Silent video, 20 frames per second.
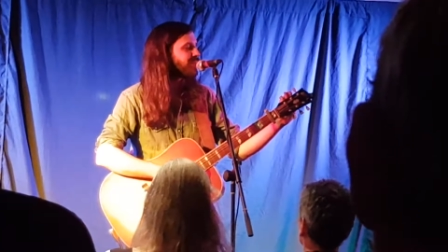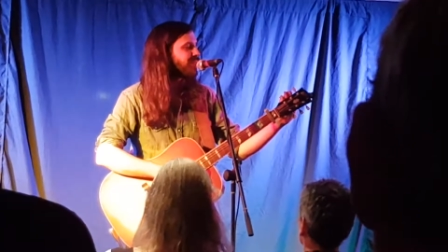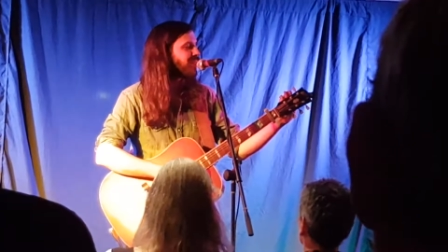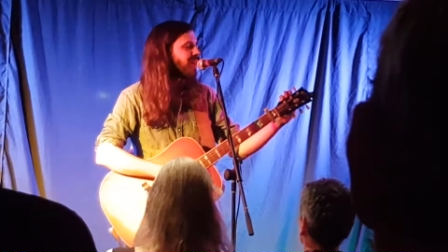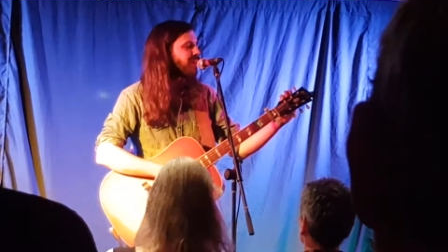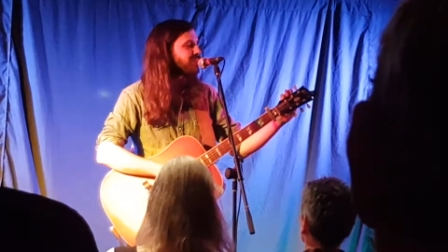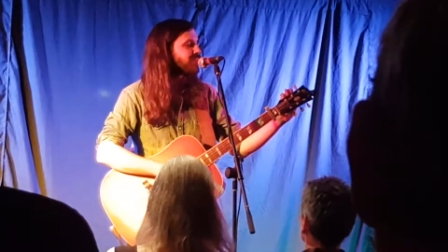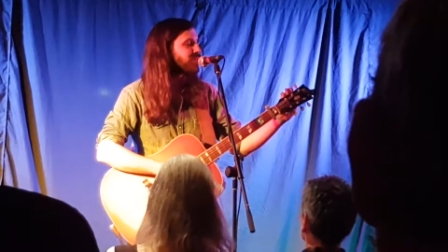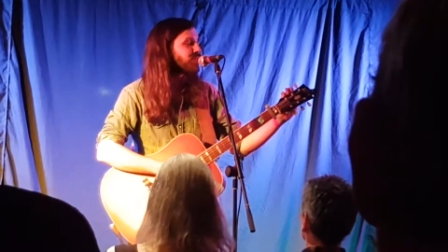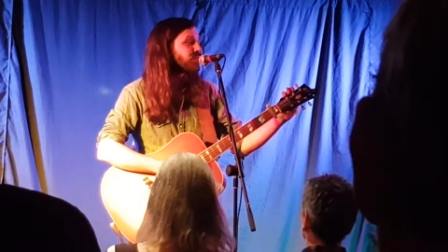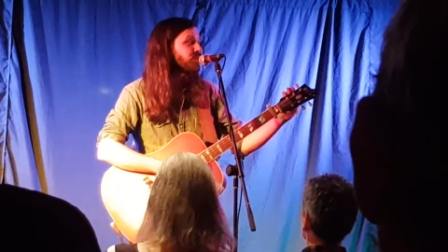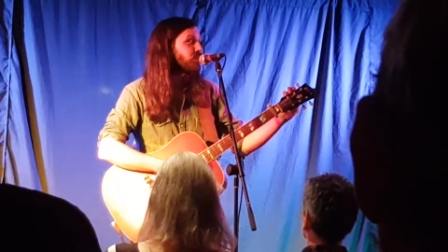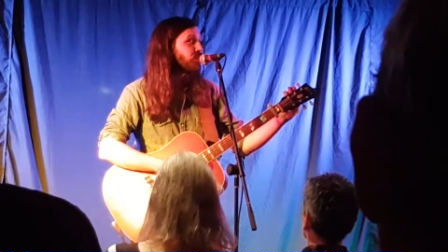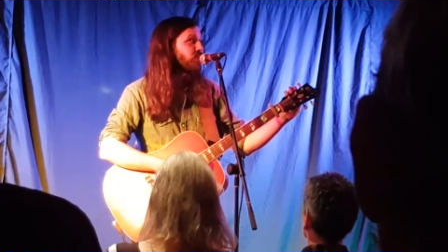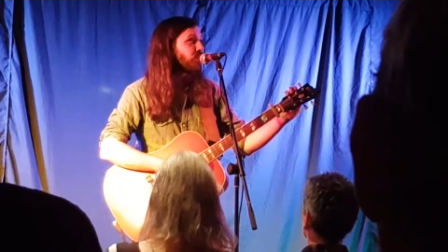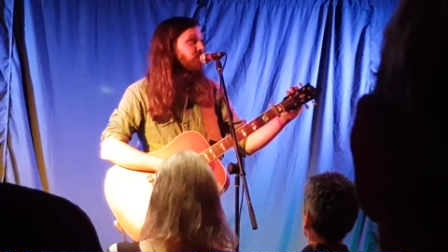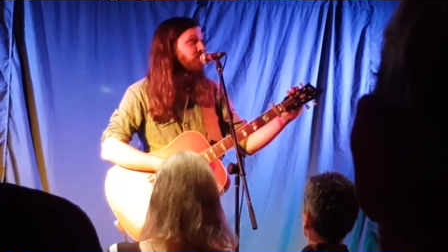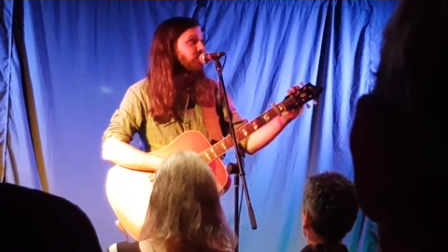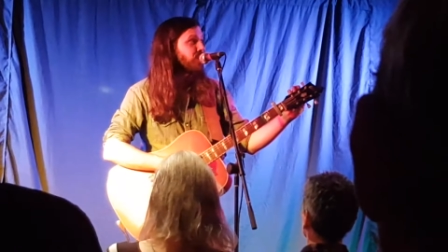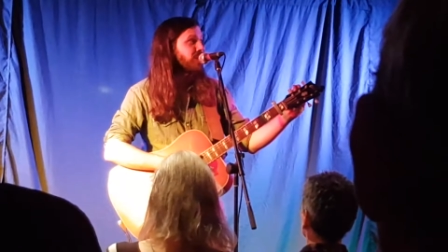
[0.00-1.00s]
We got up to the
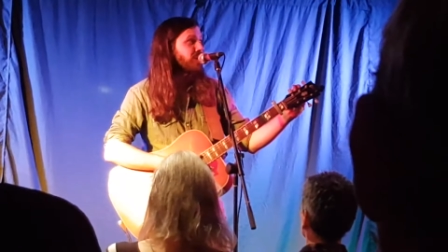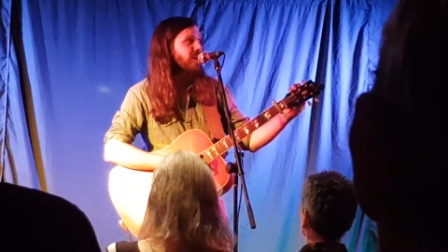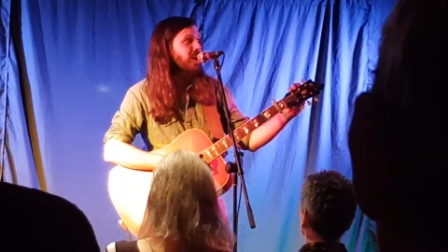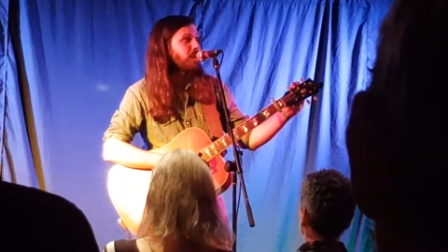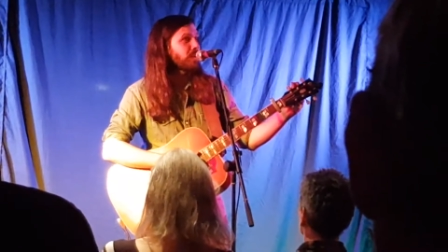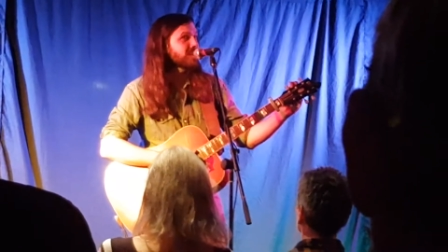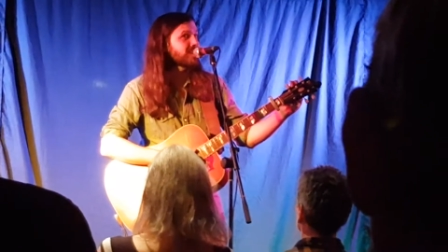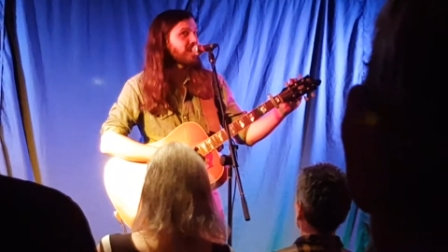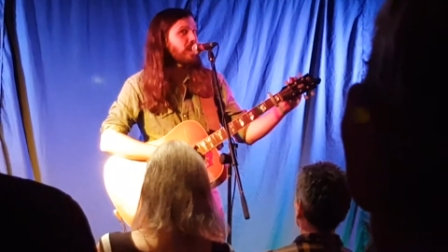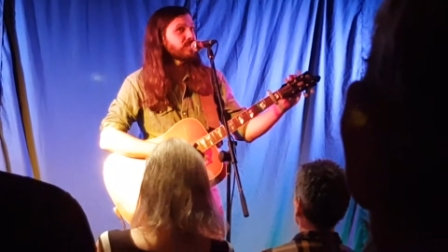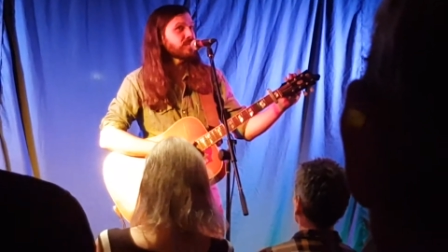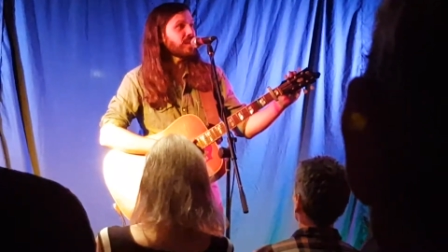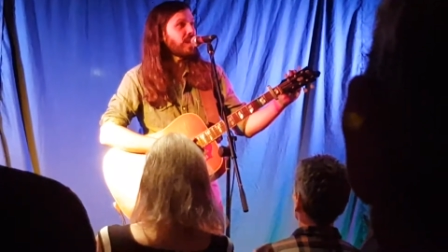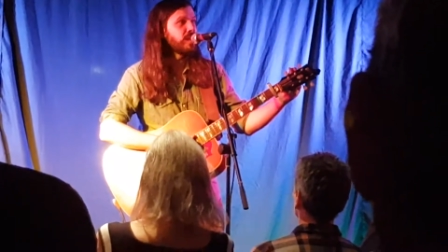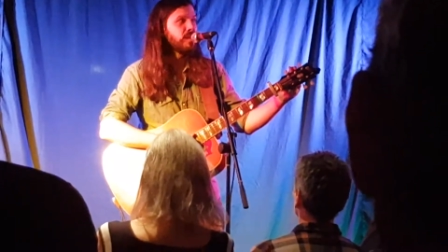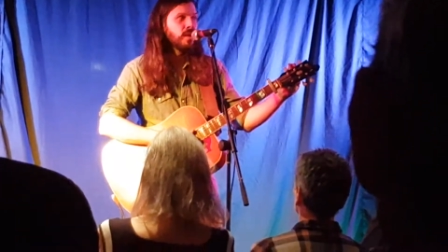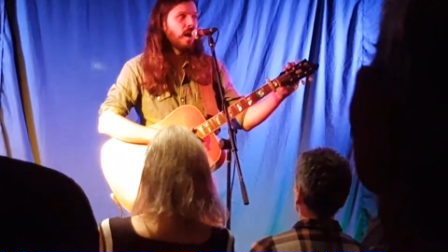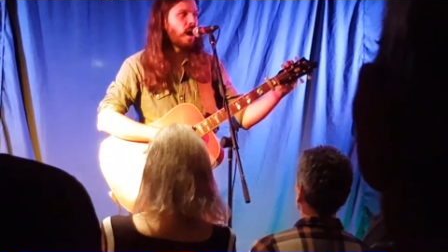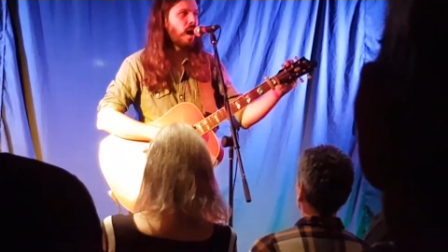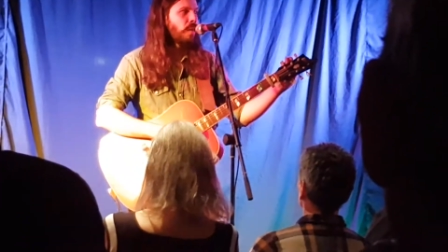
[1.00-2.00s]
door a couple of times,
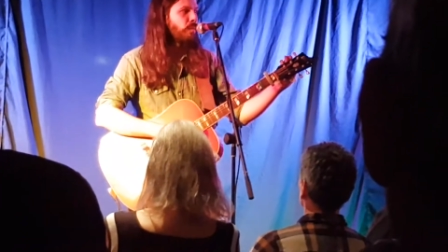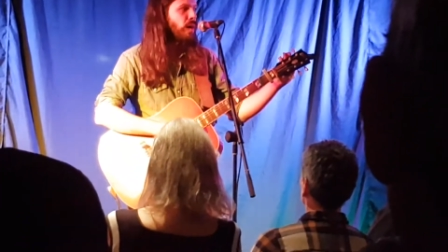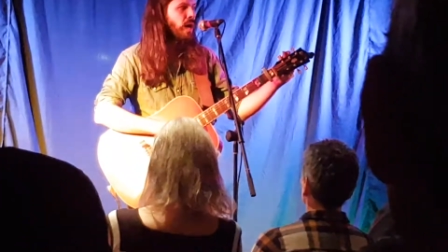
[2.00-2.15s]
like, nah,